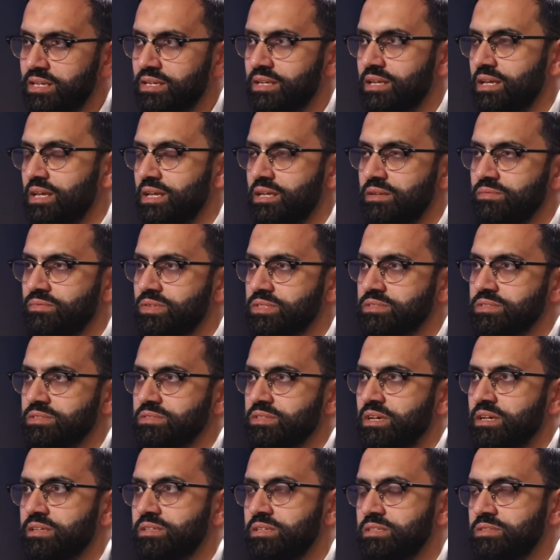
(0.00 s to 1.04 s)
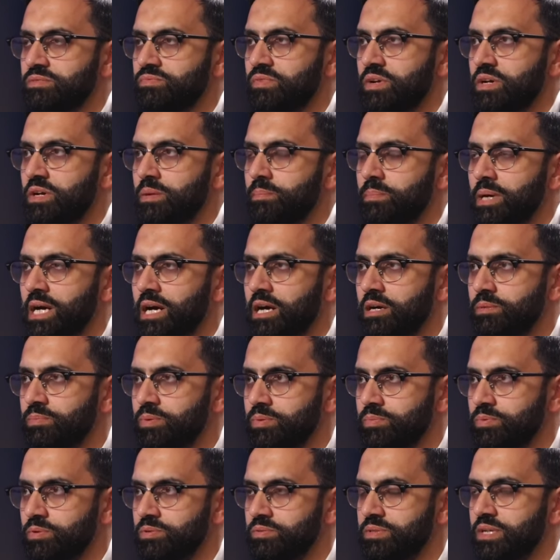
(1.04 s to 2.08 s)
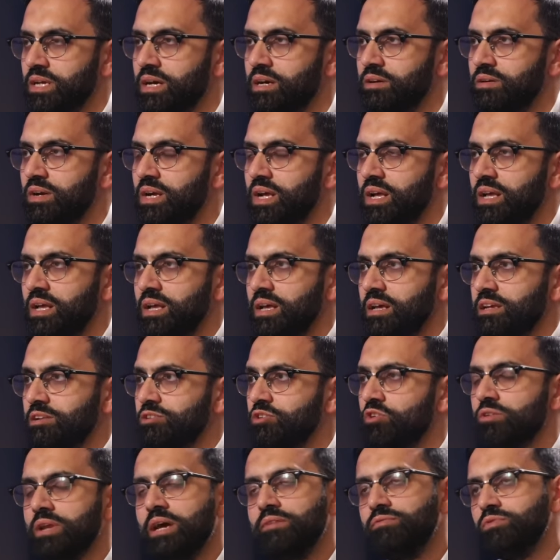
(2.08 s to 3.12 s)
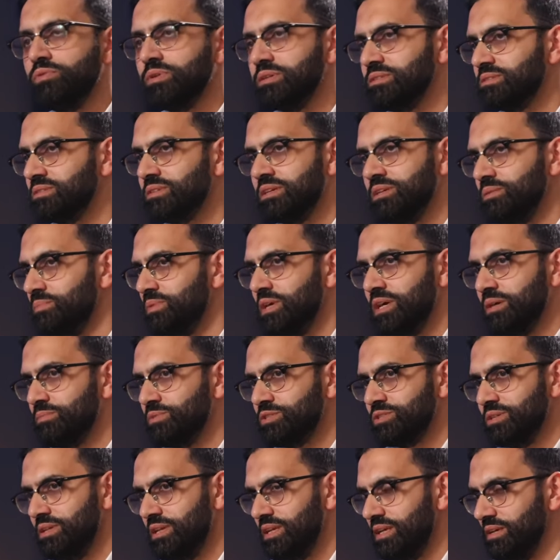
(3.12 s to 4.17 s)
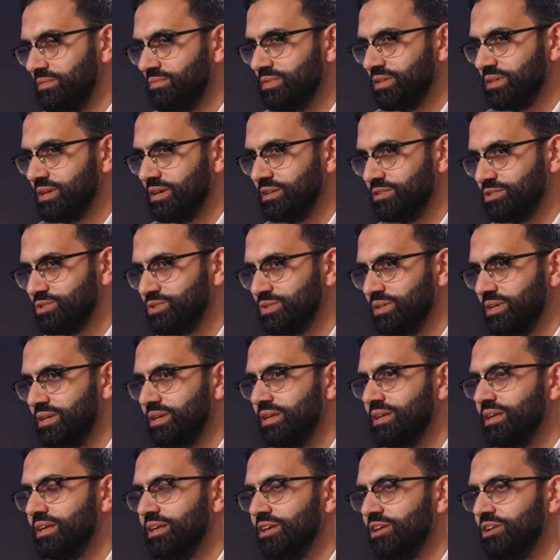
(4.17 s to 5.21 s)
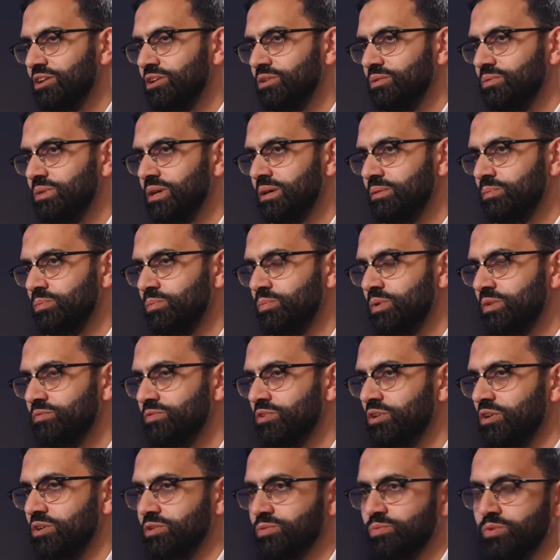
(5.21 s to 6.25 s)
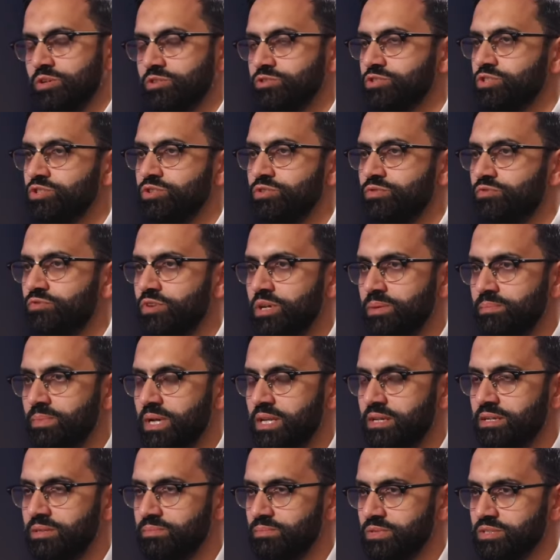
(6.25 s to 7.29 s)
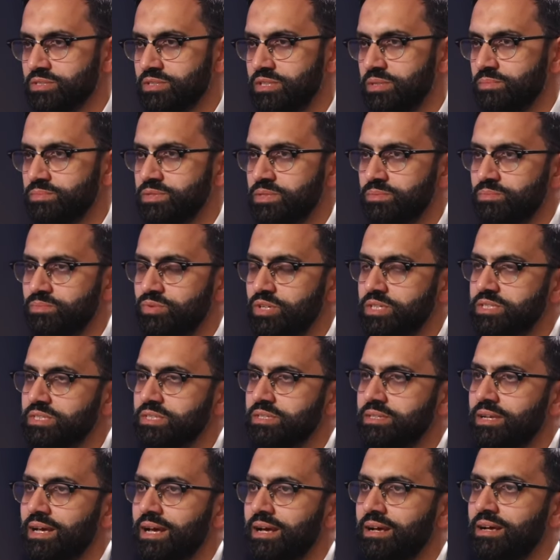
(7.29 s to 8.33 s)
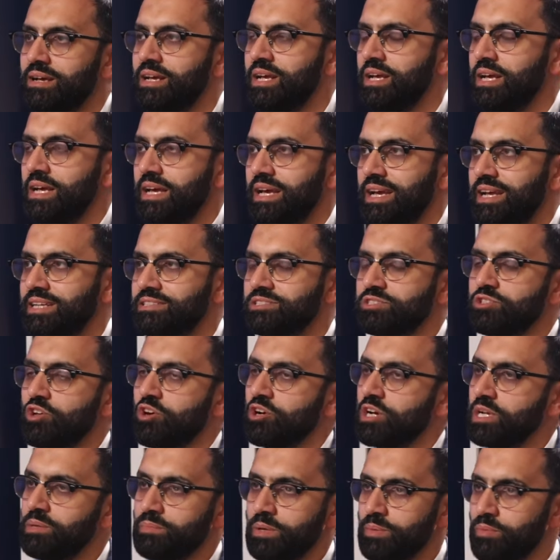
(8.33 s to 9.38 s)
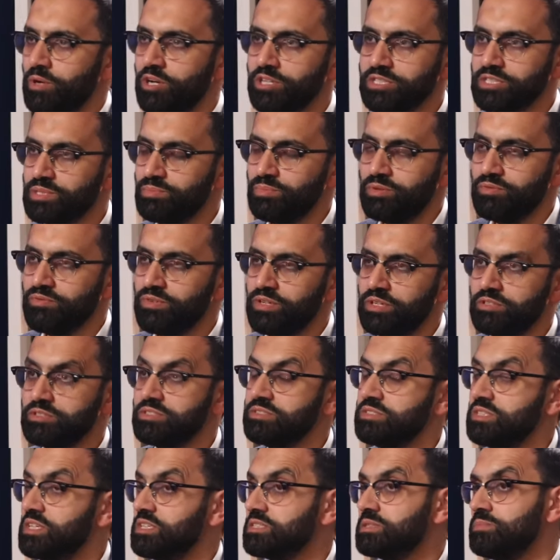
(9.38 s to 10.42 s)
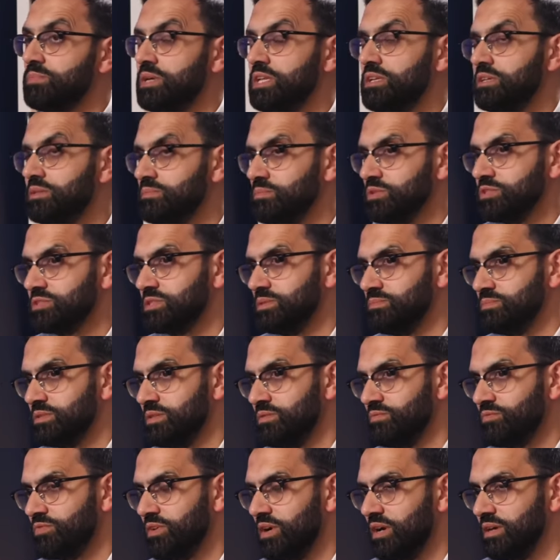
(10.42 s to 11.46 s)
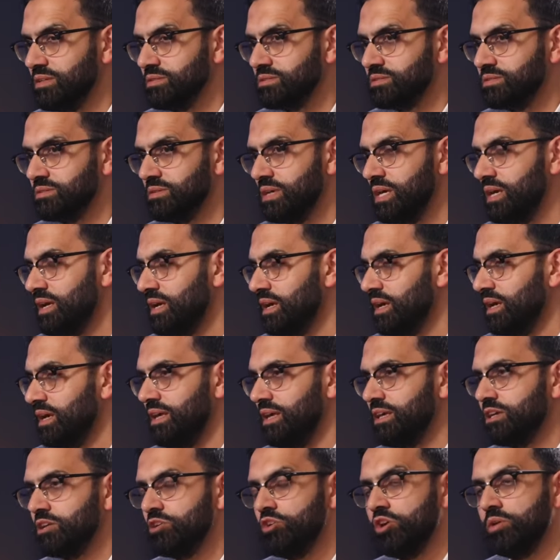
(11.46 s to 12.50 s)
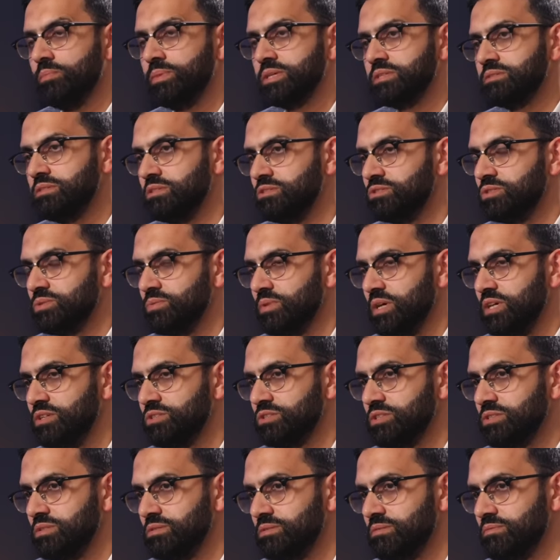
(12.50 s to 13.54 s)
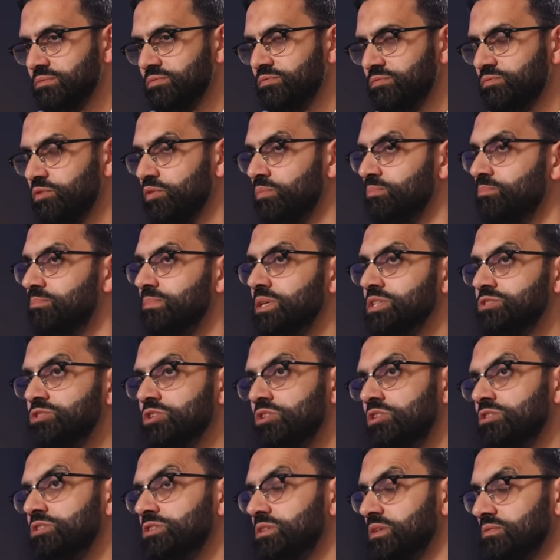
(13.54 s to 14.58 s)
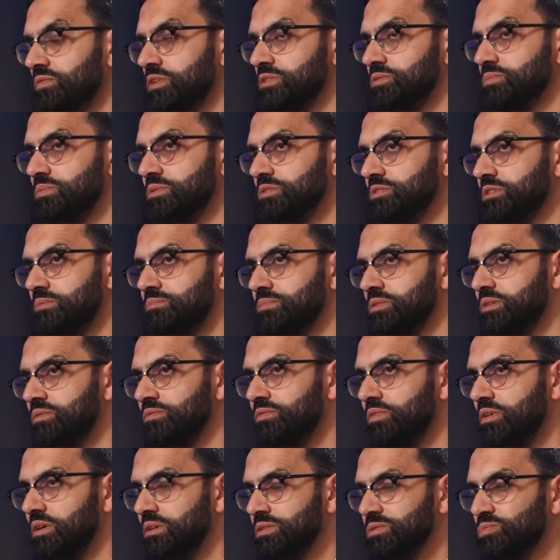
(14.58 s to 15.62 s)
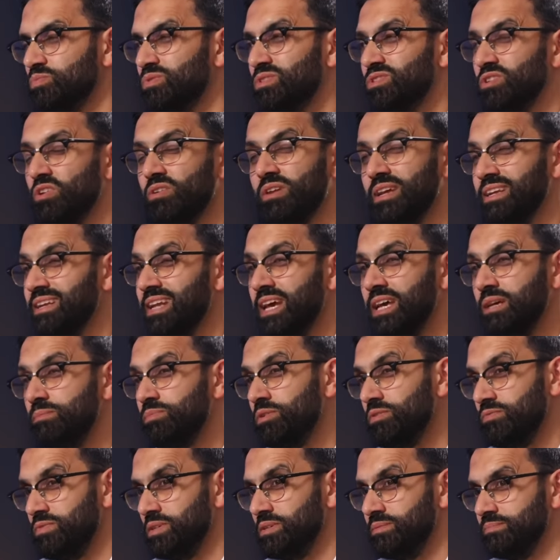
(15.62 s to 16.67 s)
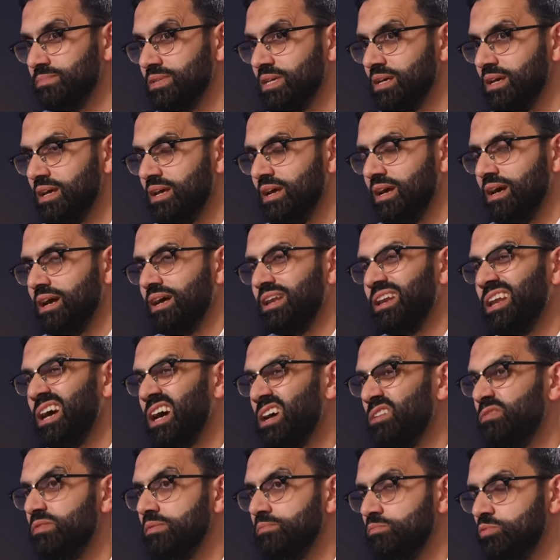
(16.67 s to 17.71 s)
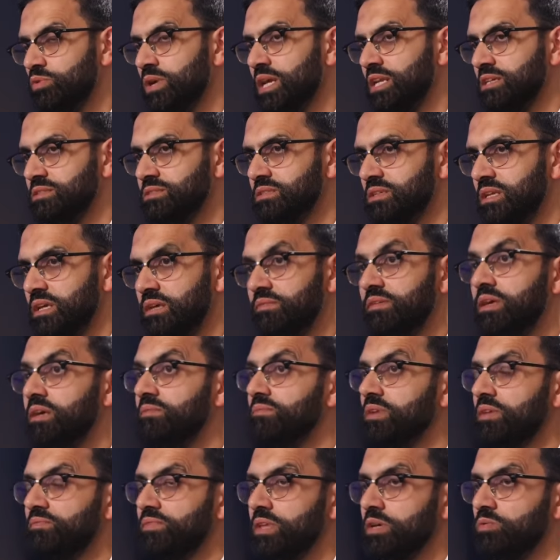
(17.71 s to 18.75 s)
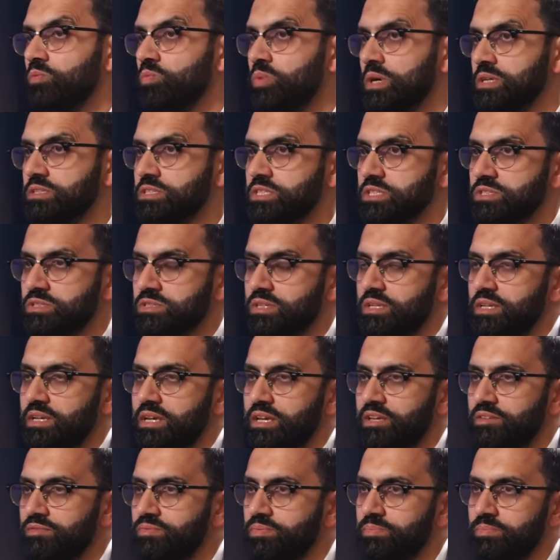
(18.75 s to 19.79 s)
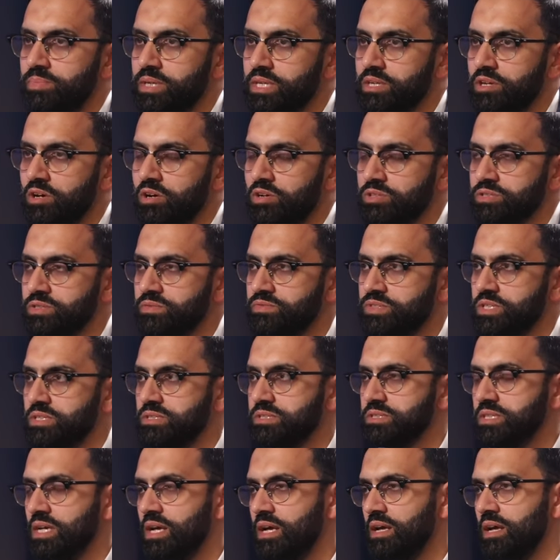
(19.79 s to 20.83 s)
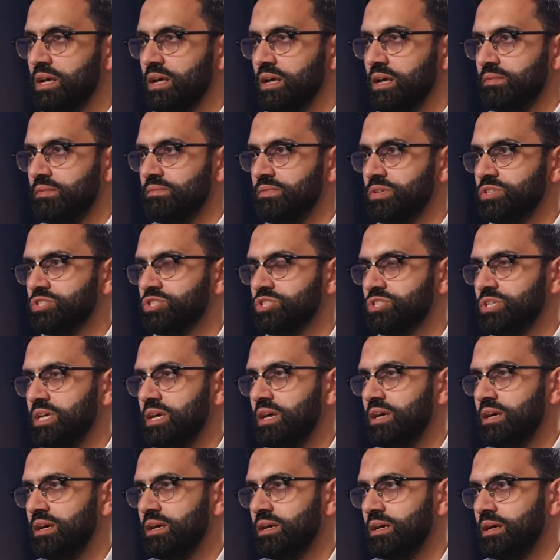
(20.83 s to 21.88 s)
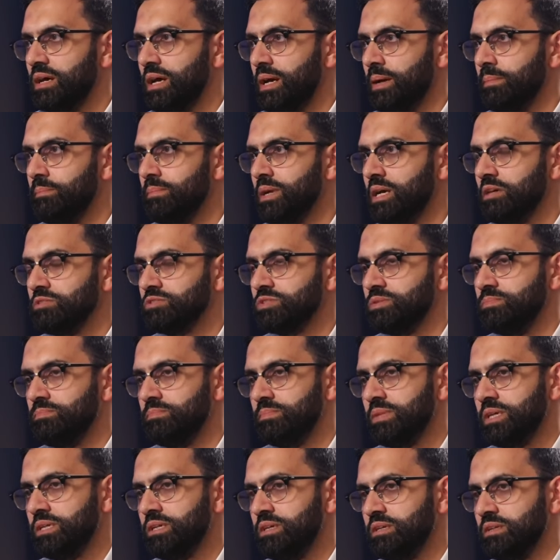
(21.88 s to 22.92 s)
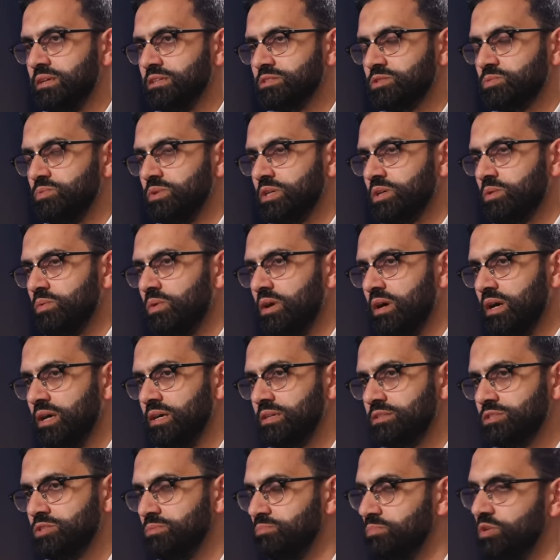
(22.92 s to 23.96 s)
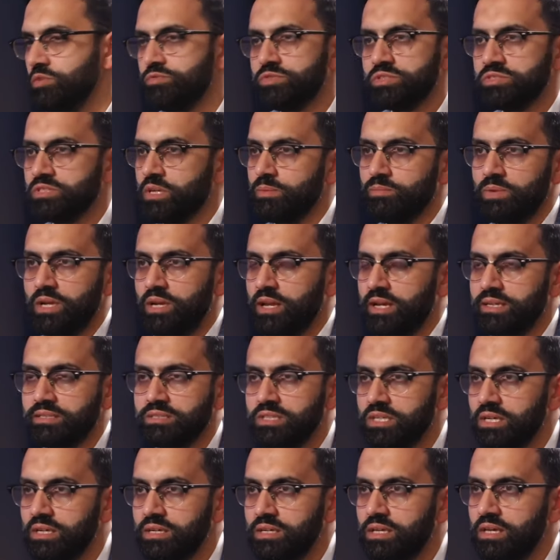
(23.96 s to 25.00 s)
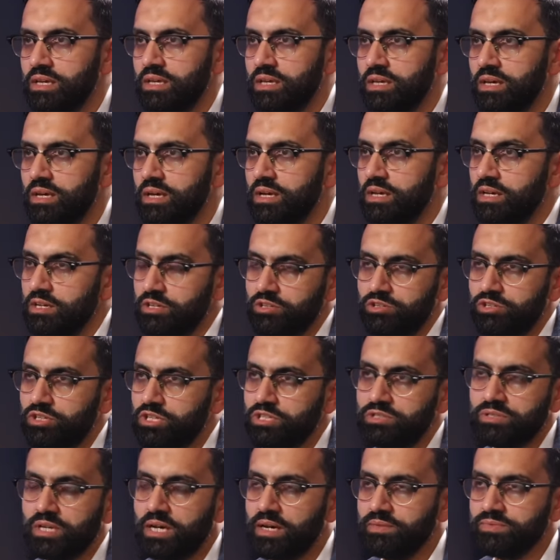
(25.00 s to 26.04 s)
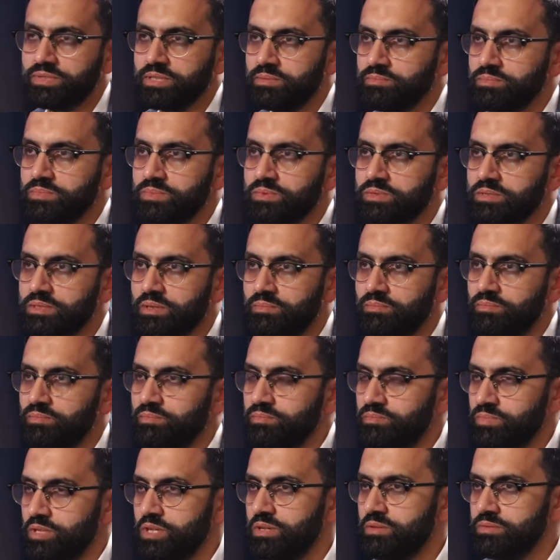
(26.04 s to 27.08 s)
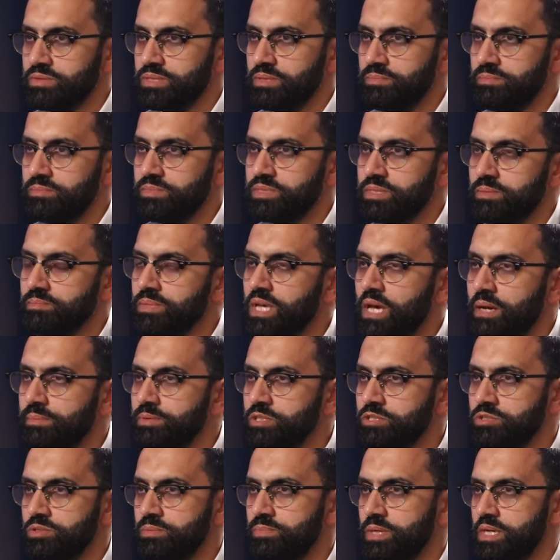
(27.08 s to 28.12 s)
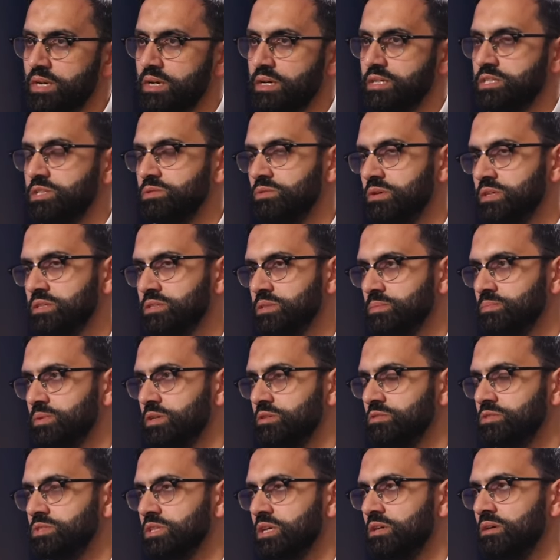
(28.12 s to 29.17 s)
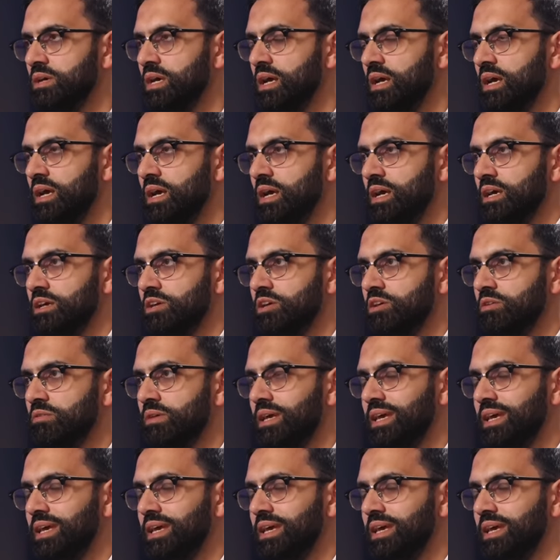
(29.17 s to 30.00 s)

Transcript: in, in this society is very palpable. Now, not everyone's going to be able to leave the country. You know, uh, we've got, what, two, three million Muslims in Britain. How, it's not going to be possible for those 6 million Muslims in France. Economic situation for majority of those Muslims in France would not enable them, allow them really to leave, even if they wanted to leave, because of just the sheer amount of money that's required to move to somewhere like Turkey. Mm. You need to have some, some, you know, some, some capital behind you, I suppose. So, you